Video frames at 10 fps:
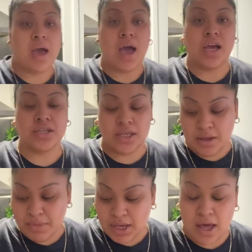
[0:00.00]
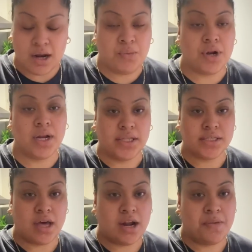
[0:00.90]
Actually, let me cut up what I need to
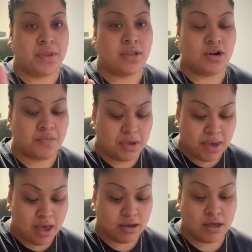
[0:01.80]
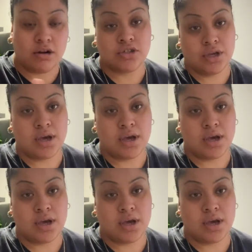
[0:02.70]
cut up and then I'll be back and I'll show you